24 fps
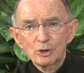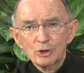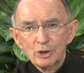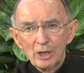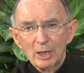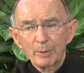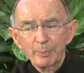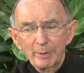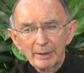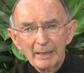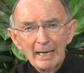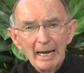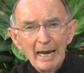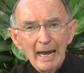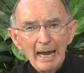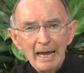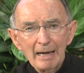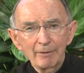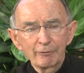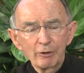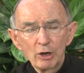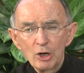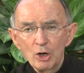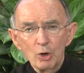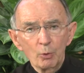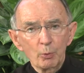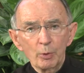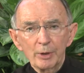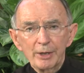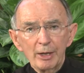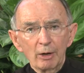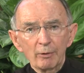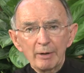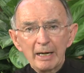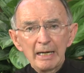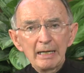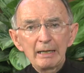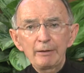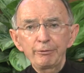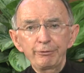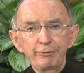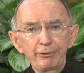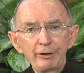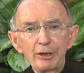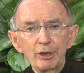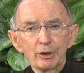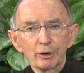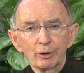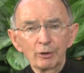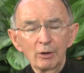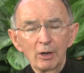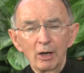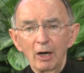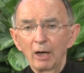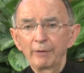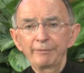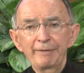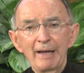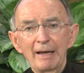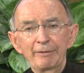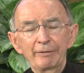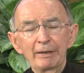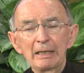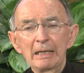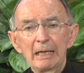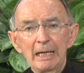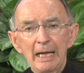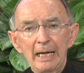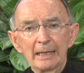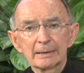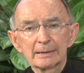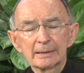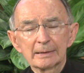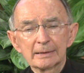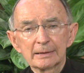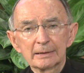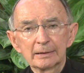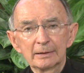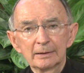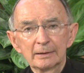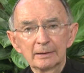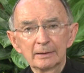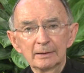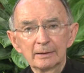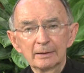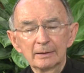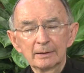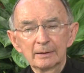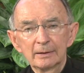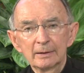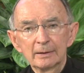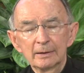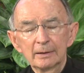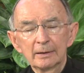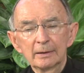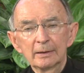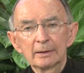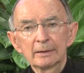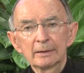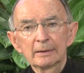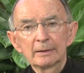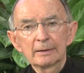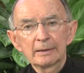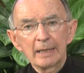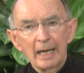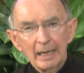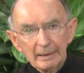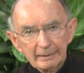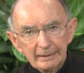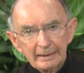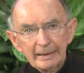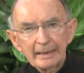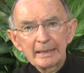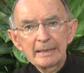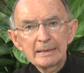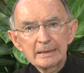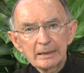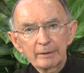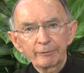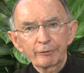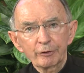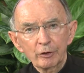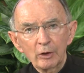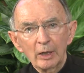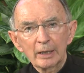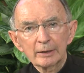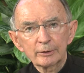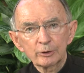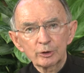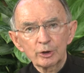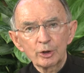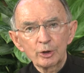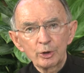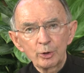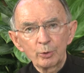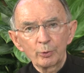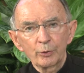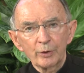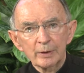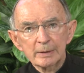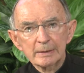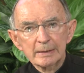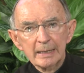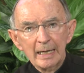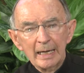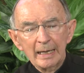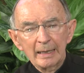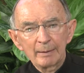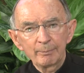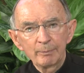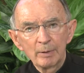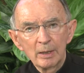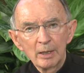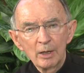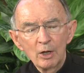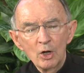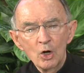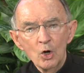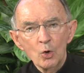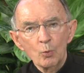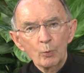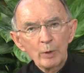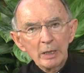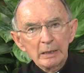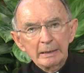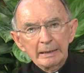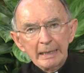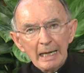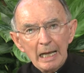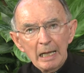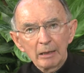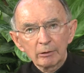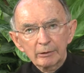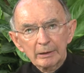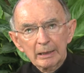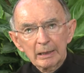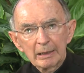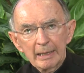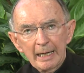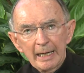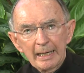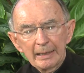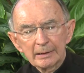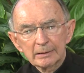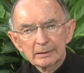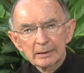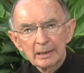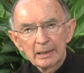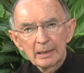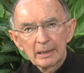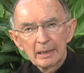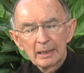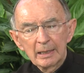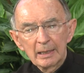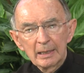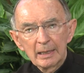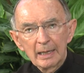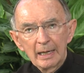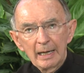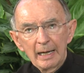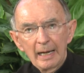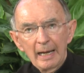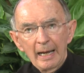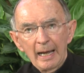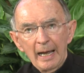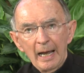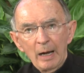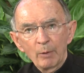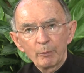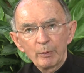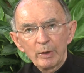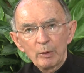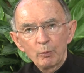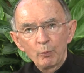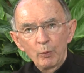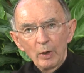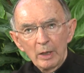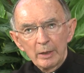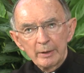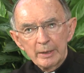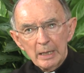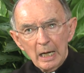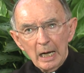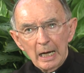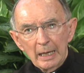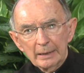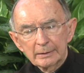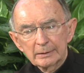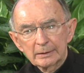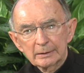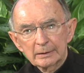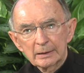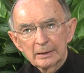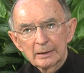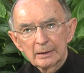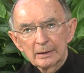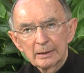share what they have without any fear of having less. Not easy for us to do the same. We calculate and we will not